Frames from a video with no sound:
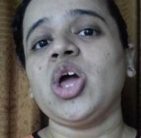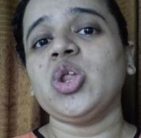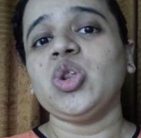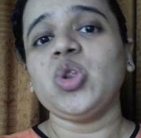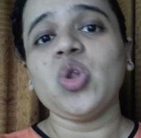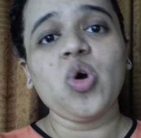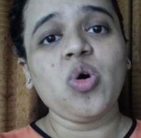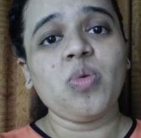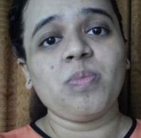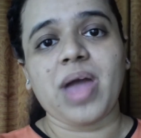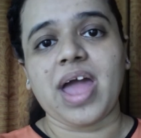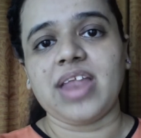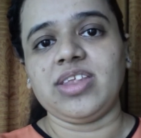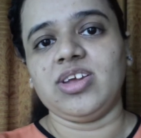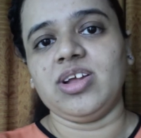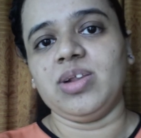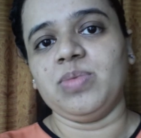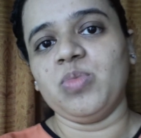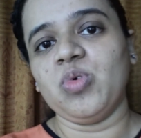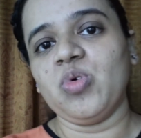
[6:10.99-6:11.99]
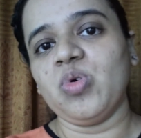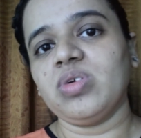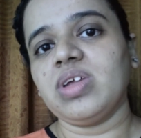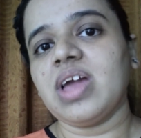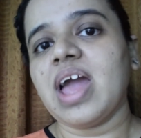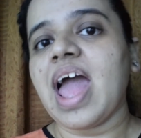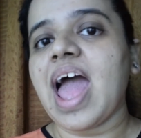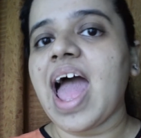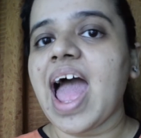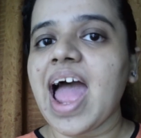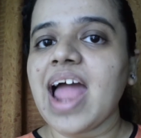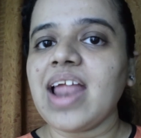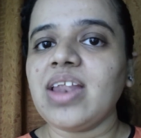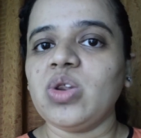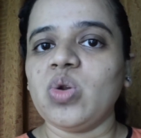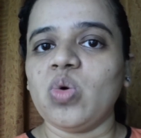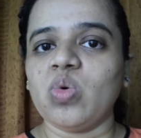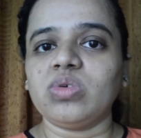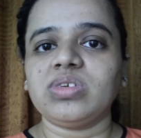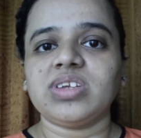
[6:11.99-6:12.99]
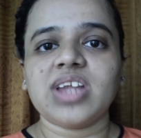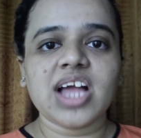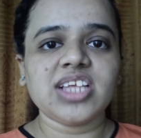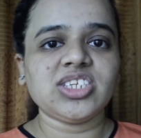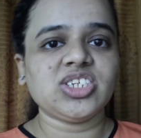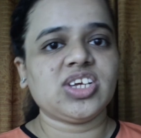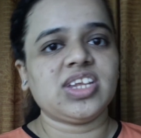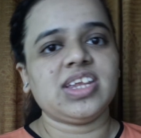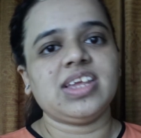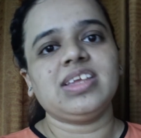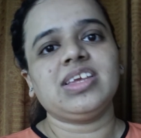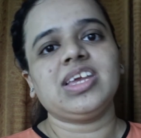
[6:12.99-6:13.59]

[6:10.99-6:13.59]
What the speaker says: no manual mode, and no touchscreen